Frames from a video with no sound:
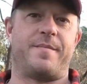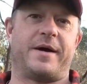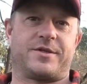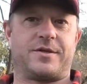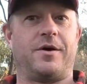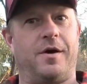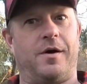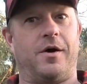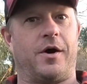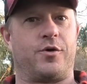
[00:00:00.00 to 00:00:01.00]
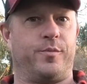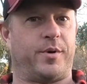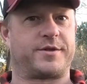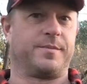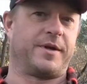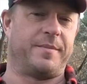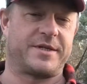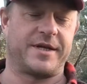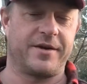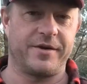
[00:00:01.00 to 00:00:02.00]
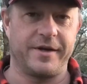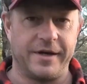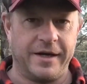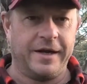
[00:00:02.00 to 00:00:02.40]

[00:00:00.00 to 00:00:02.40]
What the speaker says: months I could possibly miss out on it.